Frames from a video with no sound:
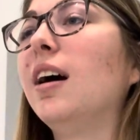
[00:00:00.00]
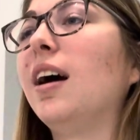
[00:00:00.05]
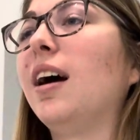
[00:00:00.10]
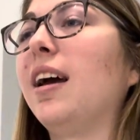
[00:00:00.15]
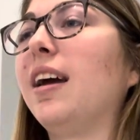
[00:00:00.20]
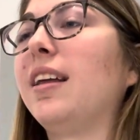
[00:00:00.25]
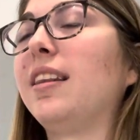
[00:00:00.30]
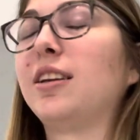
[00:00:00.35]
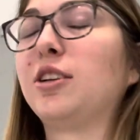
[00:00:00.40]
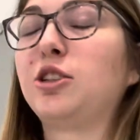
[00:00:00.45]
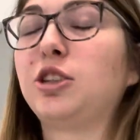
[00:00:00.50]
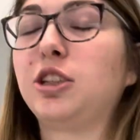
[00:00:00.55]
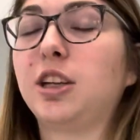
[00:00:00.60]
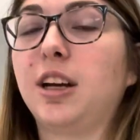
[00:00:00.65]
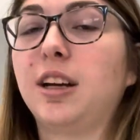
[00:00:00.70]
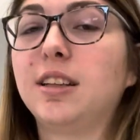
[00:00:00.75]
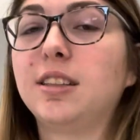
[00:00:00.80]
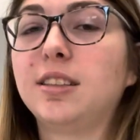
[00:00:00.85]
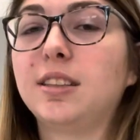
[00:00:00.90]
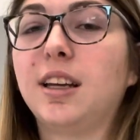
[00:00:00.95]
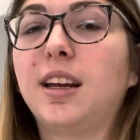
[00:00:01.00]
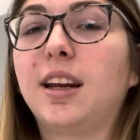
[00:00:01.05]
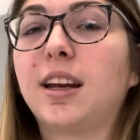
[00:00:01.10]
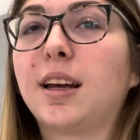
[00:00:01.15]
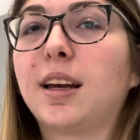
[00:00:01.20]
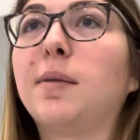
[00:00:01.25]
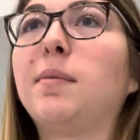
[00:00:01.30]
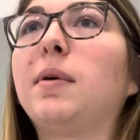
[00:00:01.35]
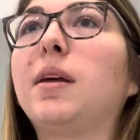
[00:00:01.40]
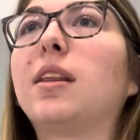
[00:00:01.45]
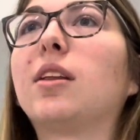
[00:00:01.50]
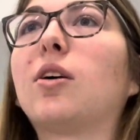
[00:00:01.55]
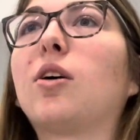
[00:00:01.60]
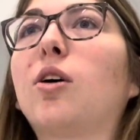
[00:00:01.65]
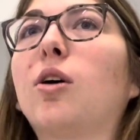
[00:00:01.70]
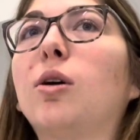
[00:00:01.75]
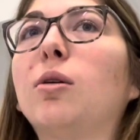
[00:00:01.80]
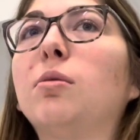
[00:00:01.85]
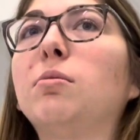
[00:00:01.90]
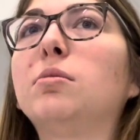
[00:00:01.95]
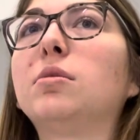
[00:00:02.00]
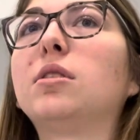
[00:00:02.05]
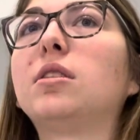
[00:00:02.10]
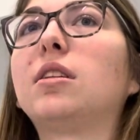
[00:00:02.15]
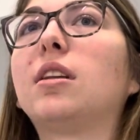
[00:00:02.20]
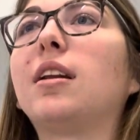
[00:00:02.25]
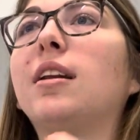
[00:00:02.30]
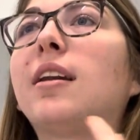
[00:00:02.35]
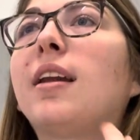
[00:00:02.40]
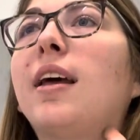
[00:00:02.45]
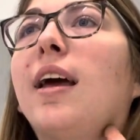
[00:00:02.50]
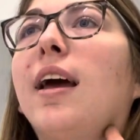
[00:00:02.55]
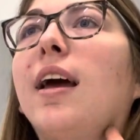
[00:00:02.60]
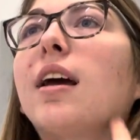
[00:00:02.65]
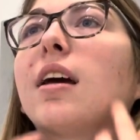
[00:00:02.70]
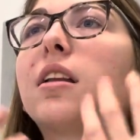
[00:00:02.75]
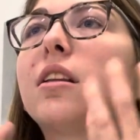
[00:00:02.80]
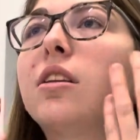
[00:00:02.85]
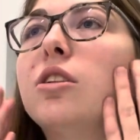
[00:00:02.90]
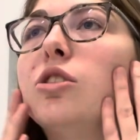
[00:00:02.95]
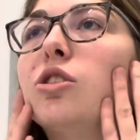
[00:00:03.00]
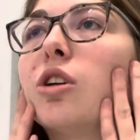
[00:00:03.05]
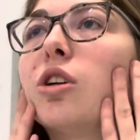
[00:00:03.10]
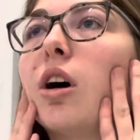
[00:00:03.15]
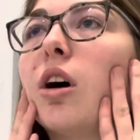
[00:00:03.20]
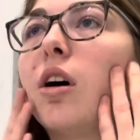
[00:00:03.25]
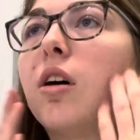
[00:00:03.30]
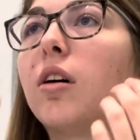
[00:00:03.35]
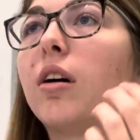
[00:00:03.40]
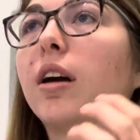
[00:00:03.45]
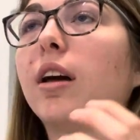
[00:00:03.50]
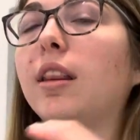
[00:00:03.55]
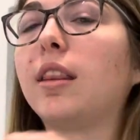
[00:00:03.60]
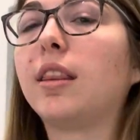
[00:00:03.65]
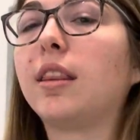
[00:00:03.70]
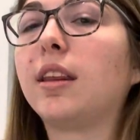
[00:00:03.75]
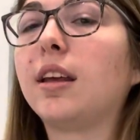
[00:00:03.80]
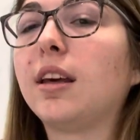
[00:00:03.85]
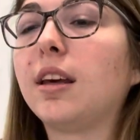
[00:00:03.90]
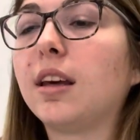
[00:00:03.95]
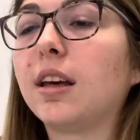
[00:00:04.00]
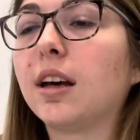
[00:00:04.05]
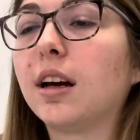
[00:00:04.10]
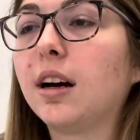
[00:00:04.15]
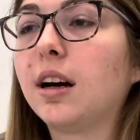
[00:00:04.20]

In the chest, and it can be the arms, the neck, the jaw, and the